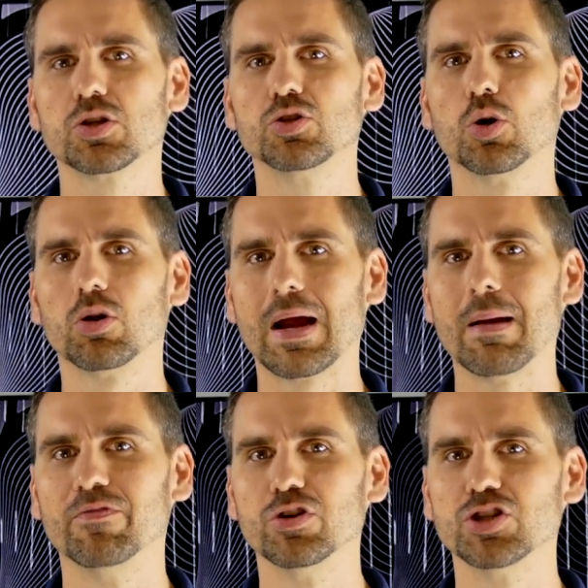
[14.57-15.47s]
controller
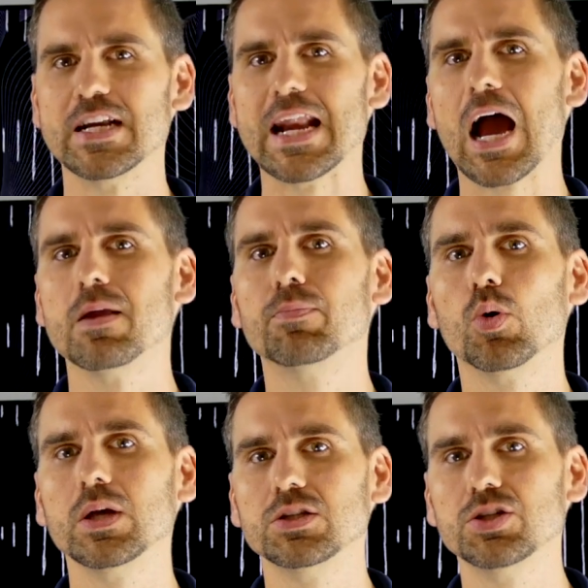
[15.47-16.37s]
app version
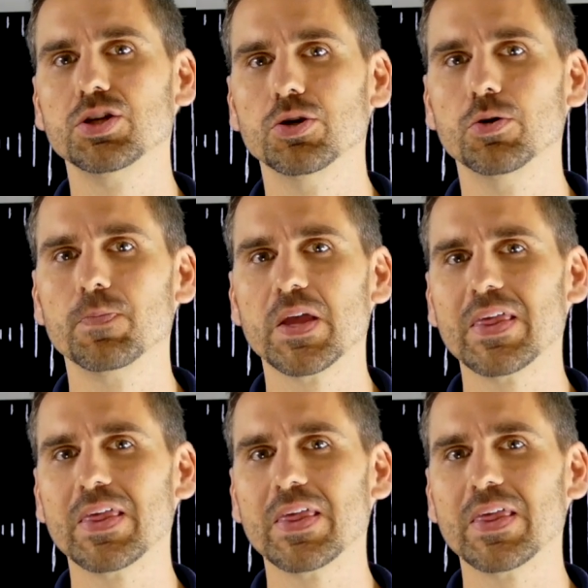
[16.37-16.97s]
9.2,